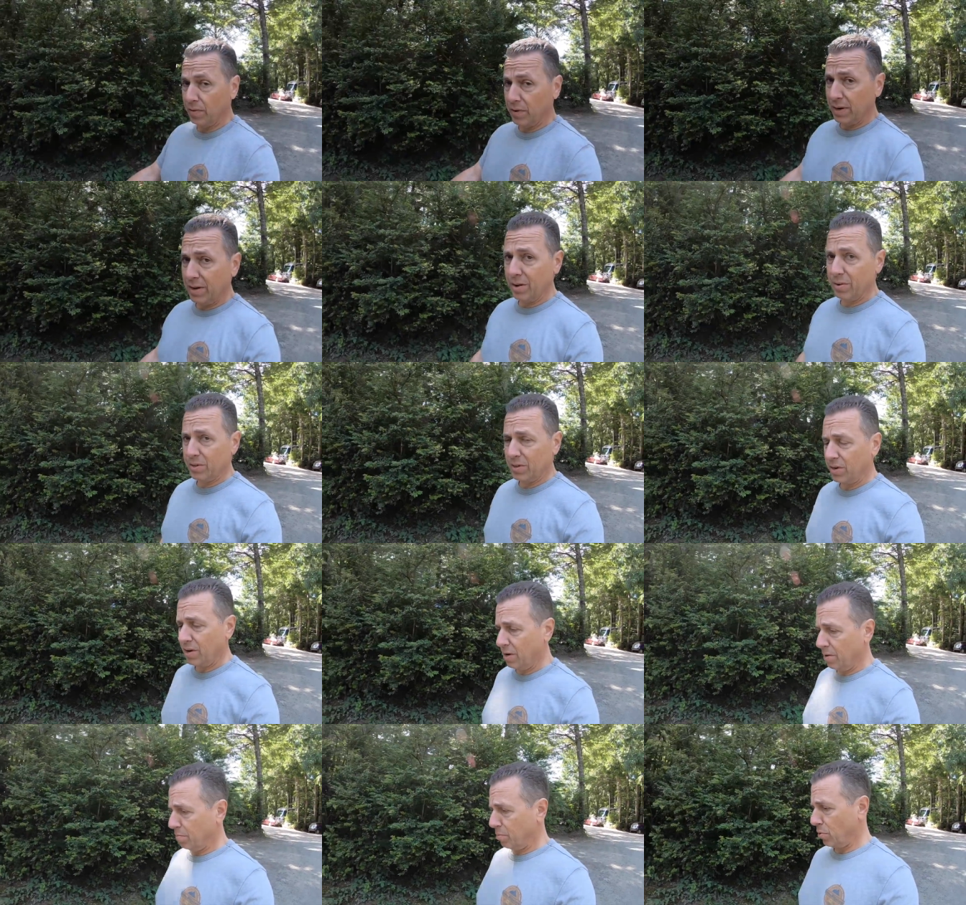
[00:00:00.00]
videos
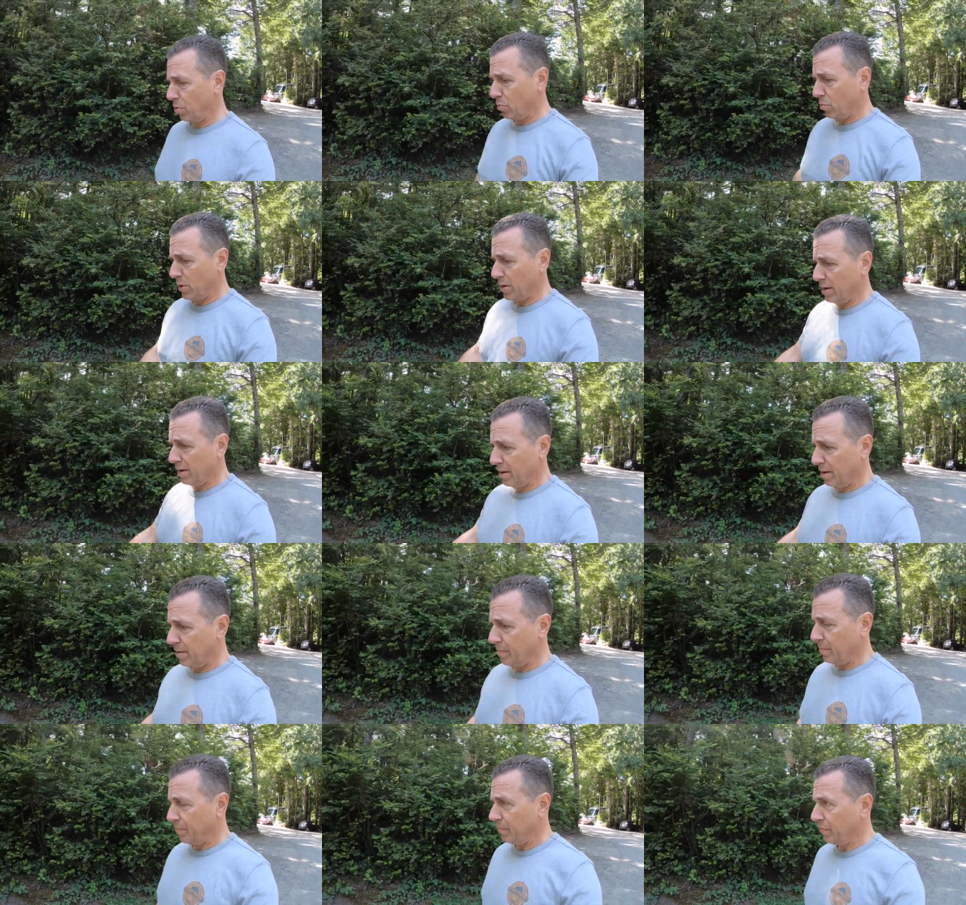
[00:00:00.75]
done per
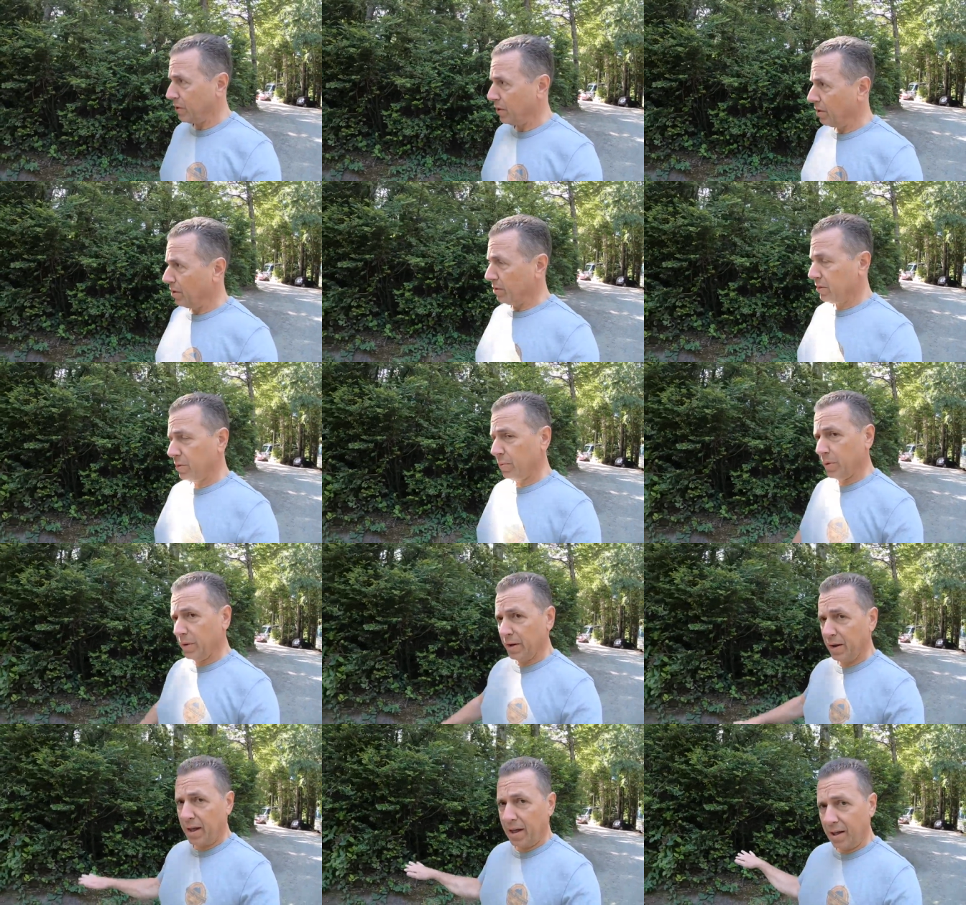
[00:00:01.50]
week so
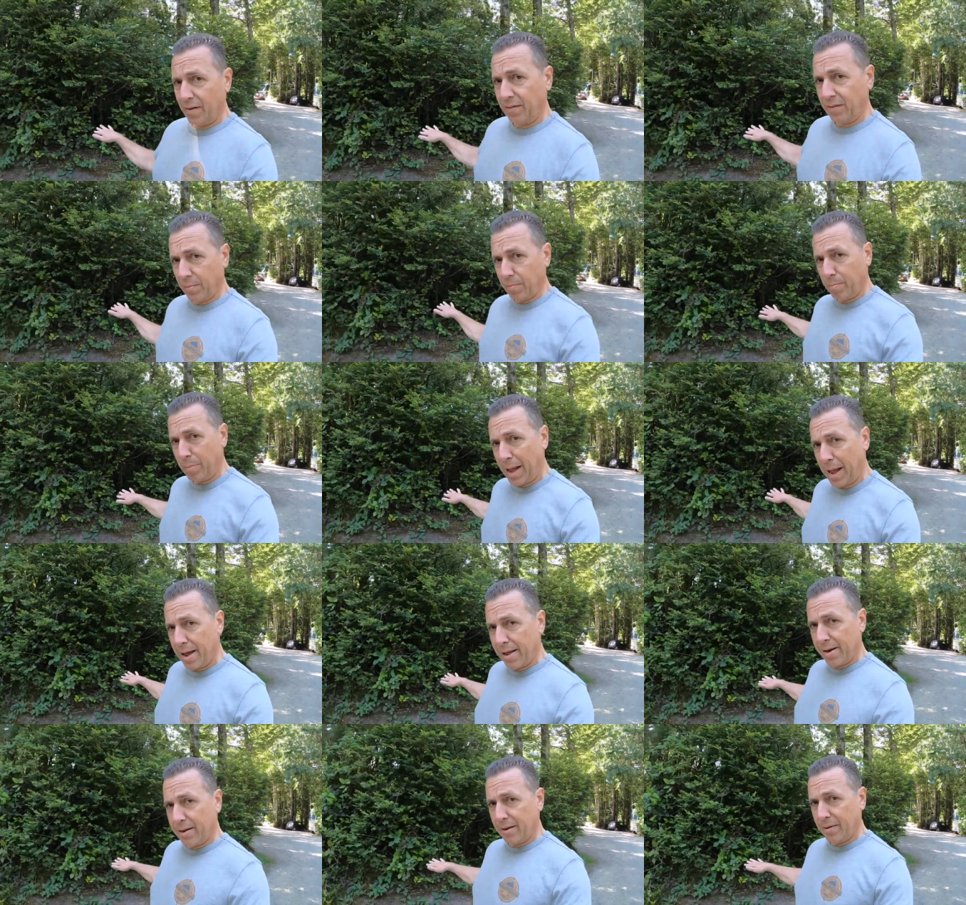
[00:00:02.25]
we can have some
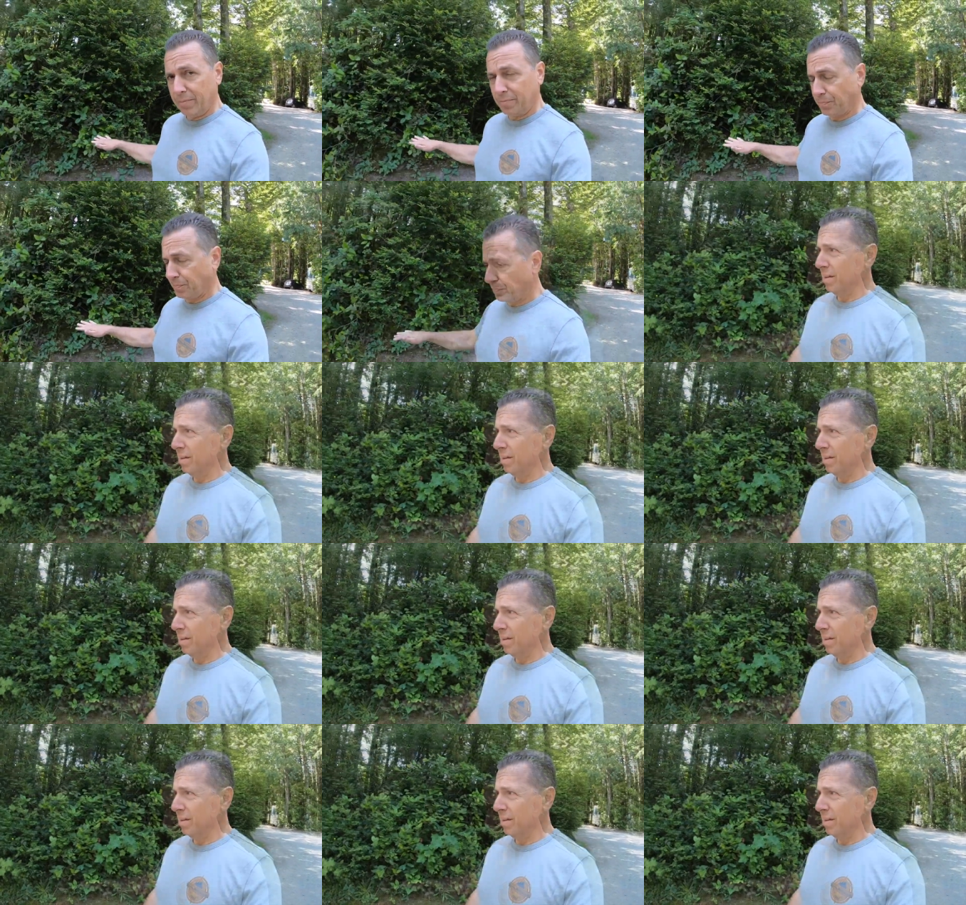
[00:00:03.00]
padding.